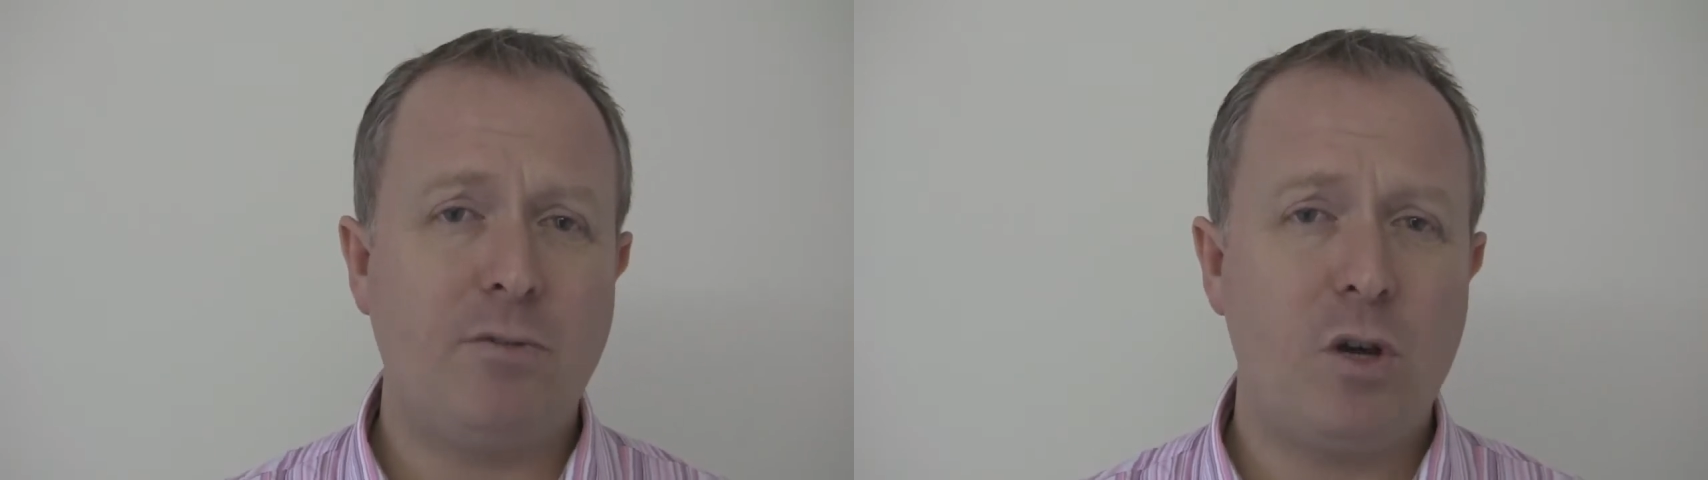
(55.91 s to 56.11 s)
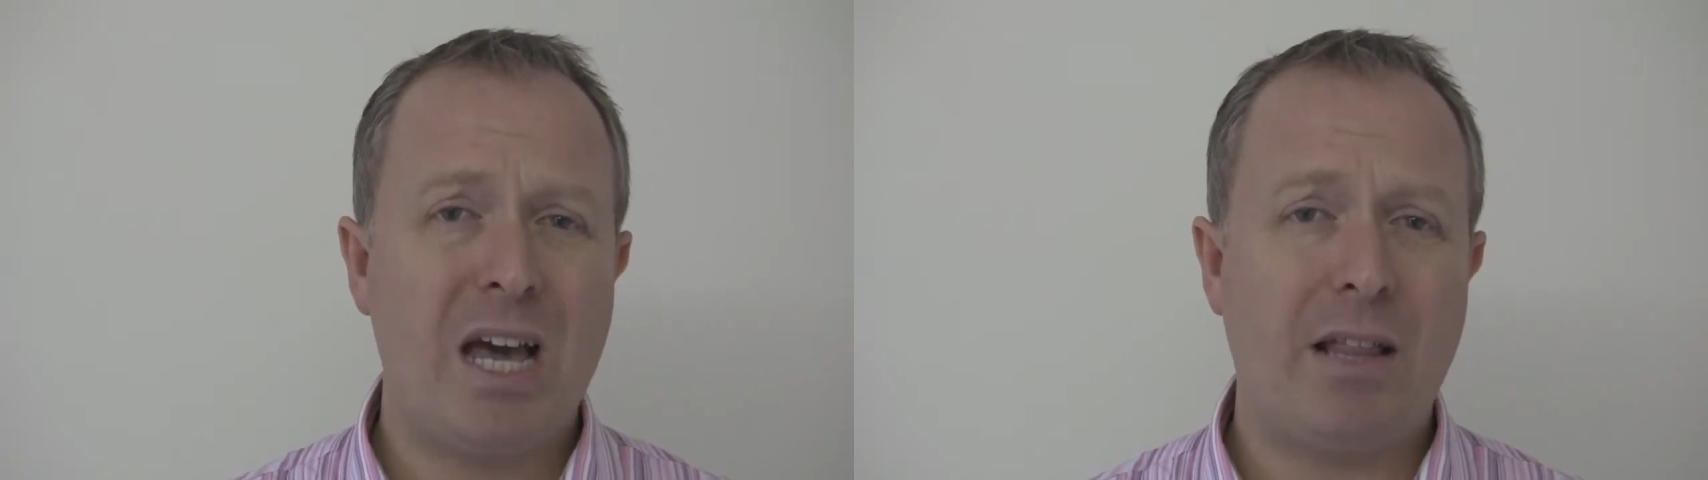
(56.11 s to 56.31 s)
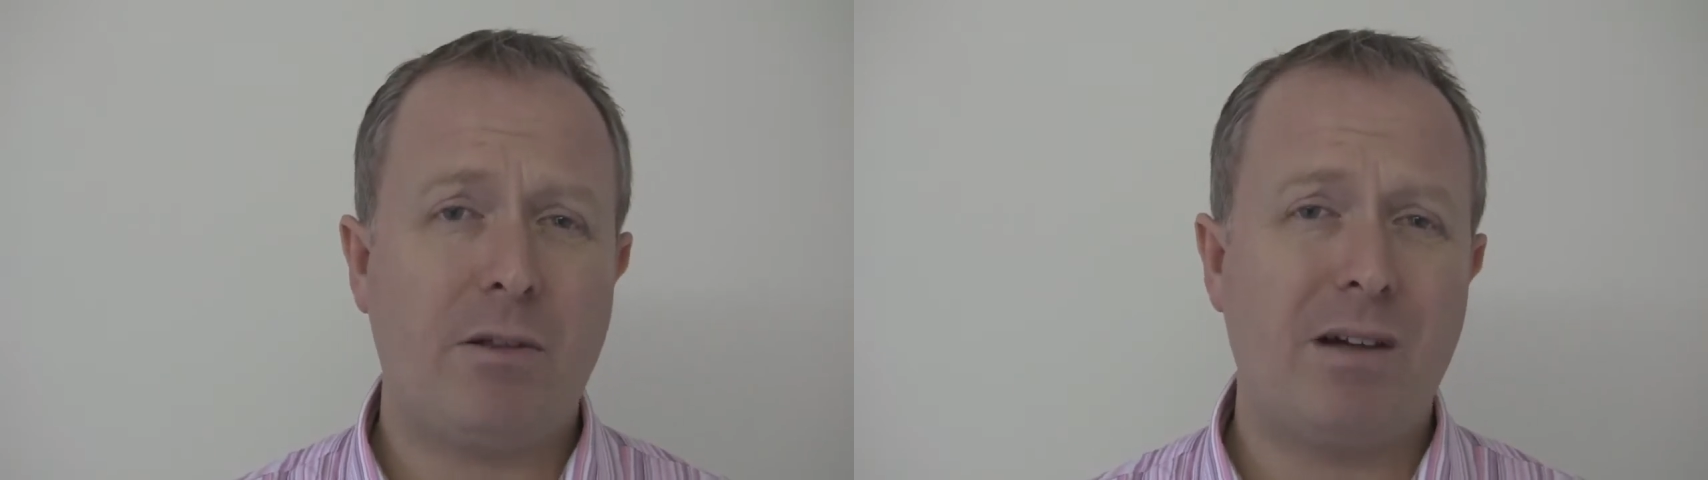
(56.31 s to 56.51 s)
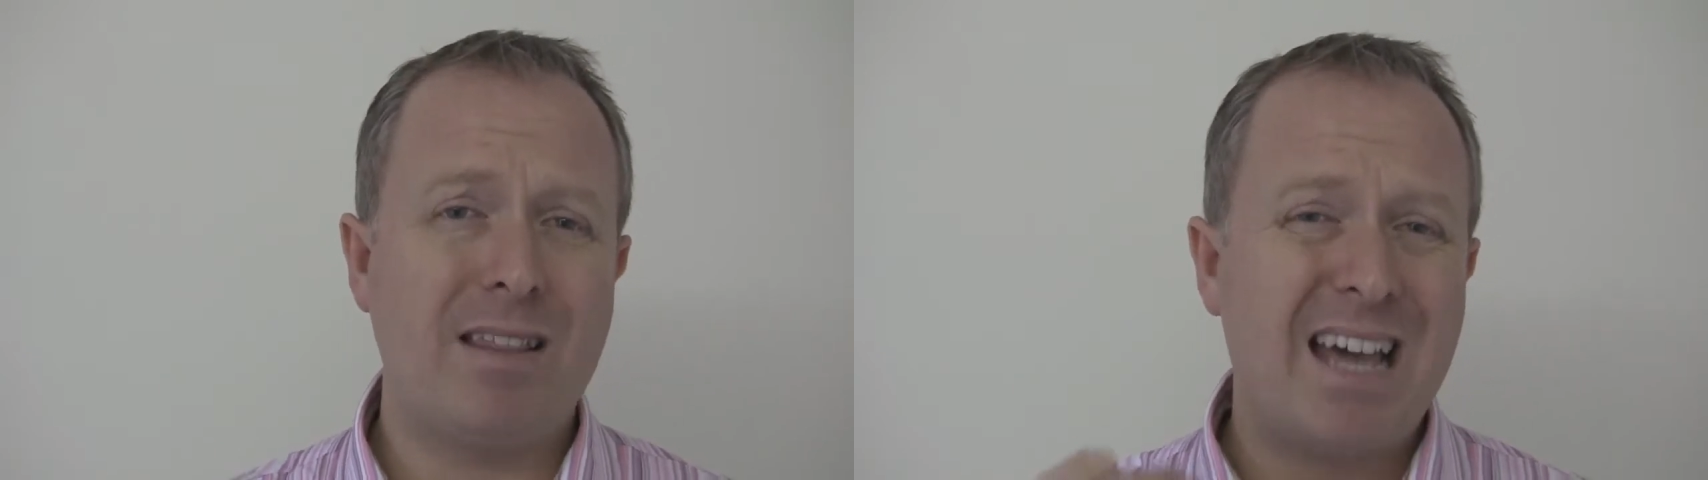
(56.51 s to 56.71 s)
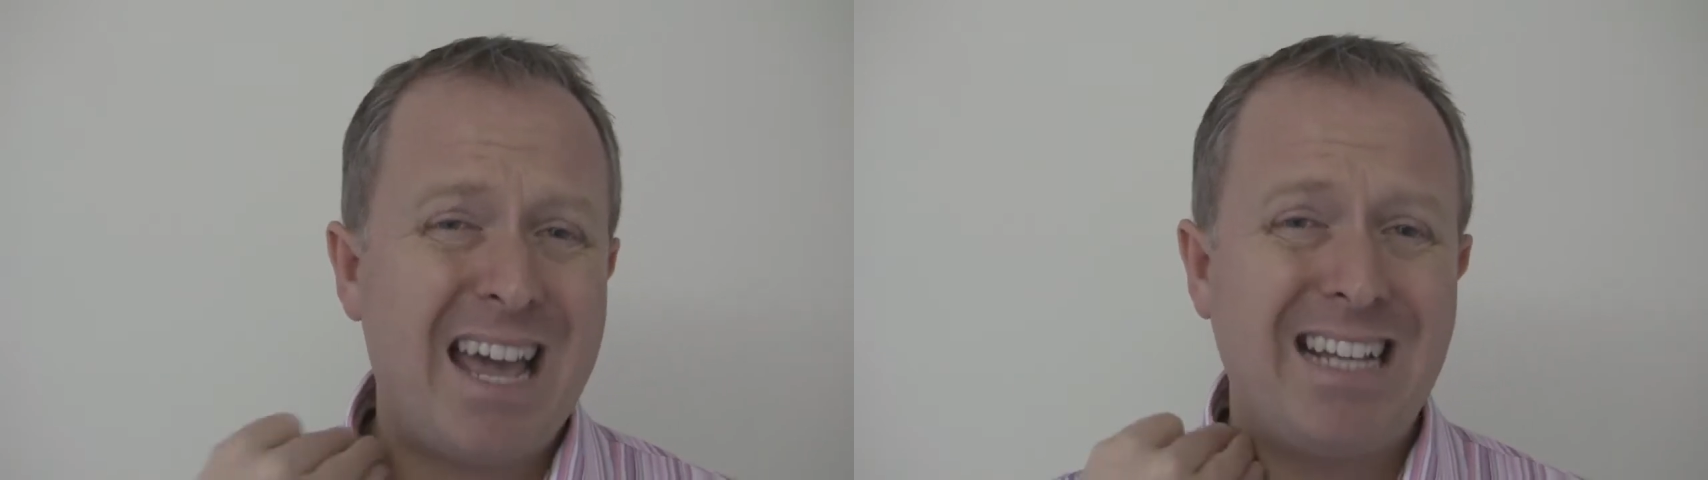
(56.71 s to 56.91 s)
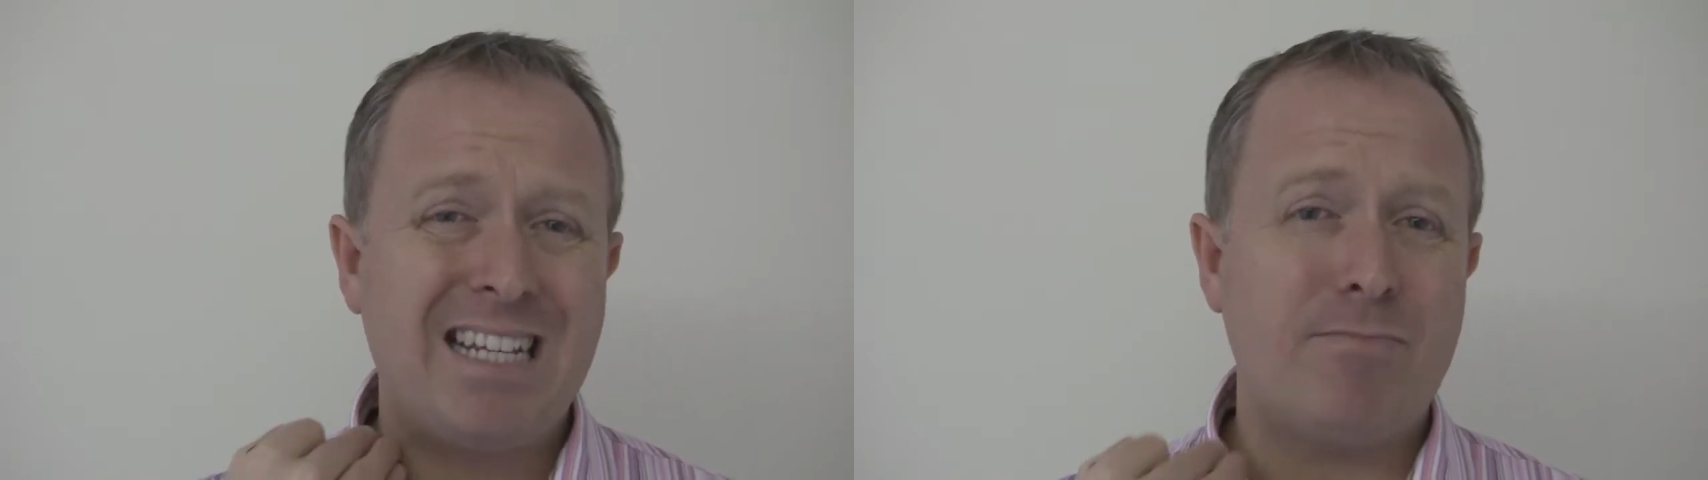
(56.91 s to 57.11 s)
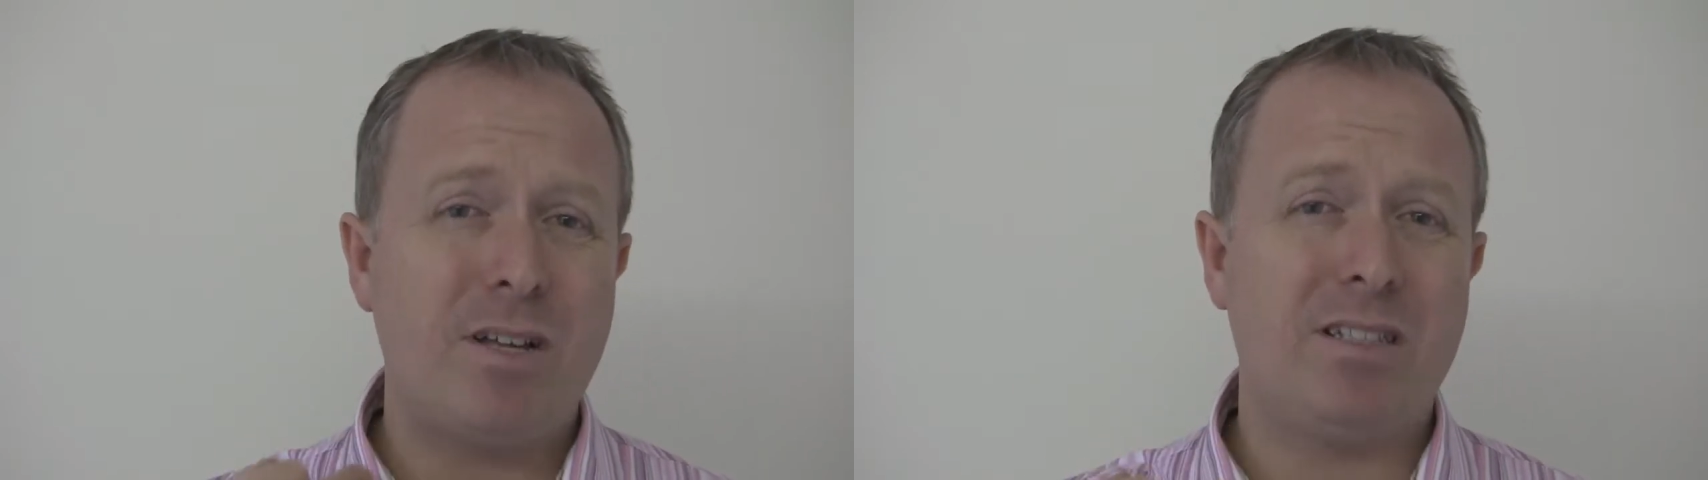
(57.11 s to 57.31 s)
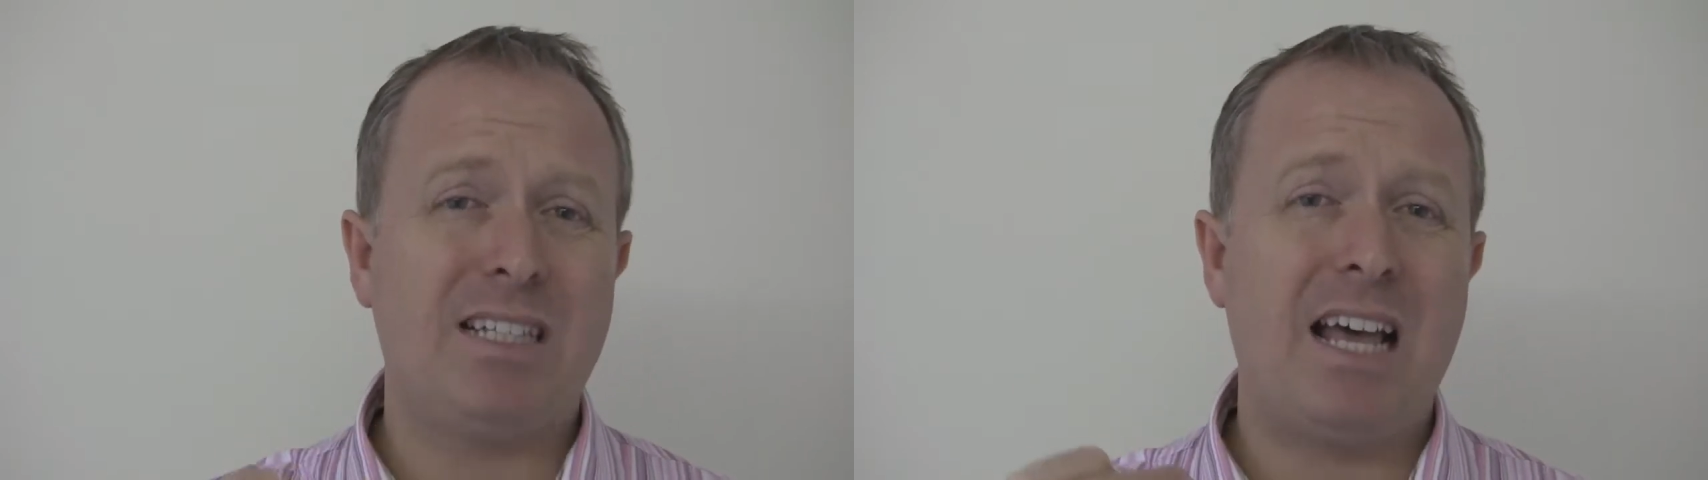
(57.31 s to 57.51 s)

have you had throughout that 18 months?